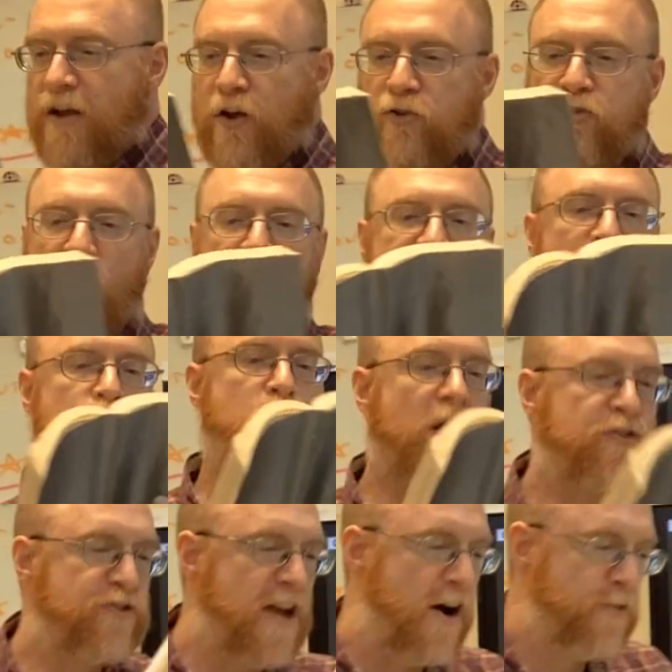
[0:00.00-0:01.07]
Sophie
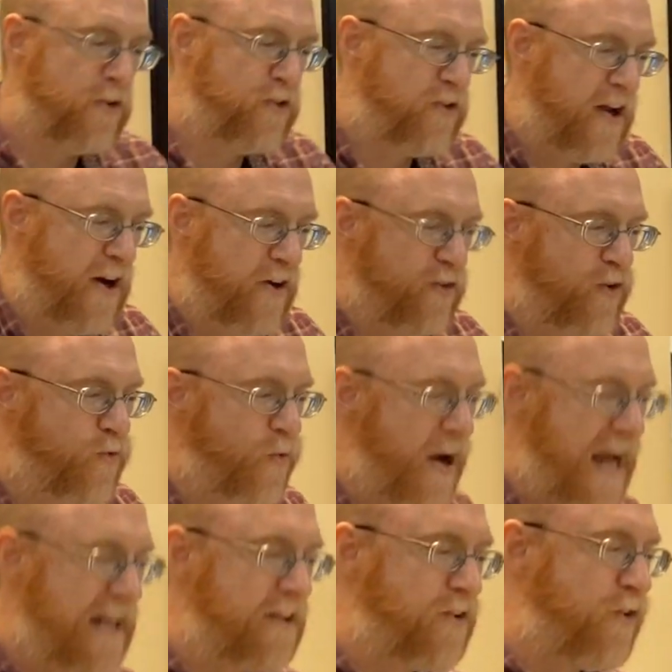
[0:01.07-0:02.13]
rushed down the stairs and
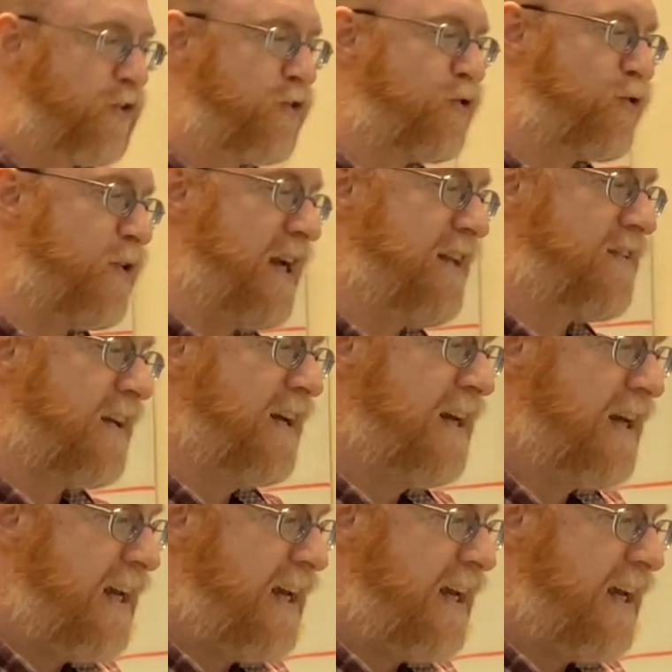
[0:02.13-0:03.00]
ran into the street.